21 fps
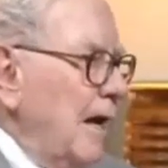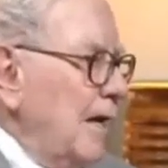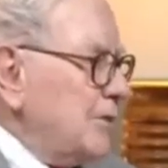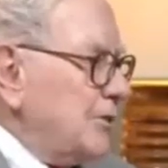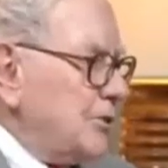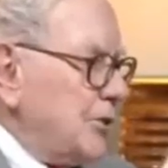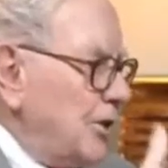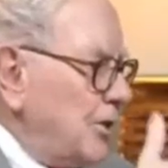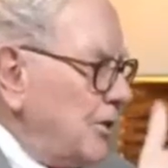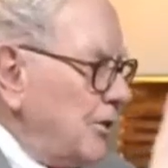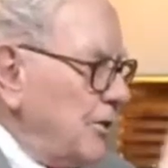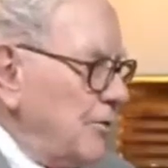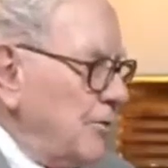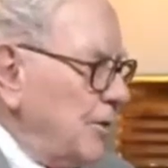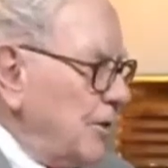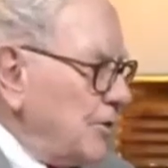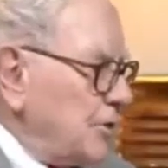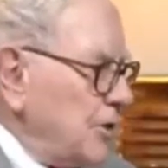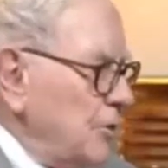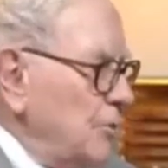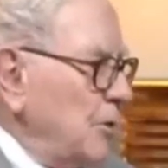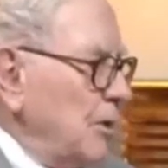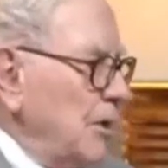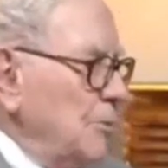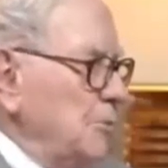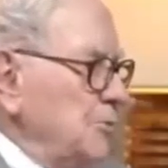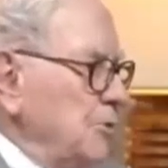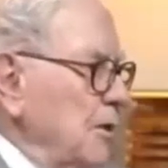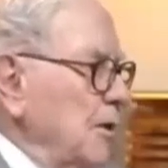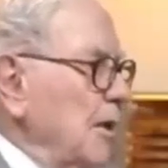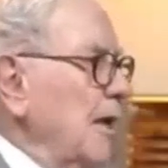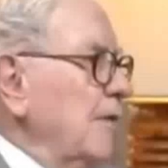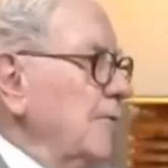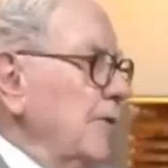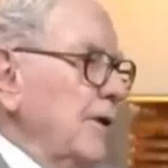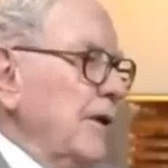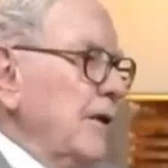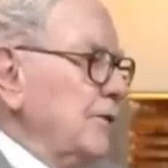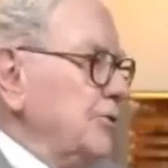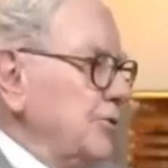I'd started investing when I was 11,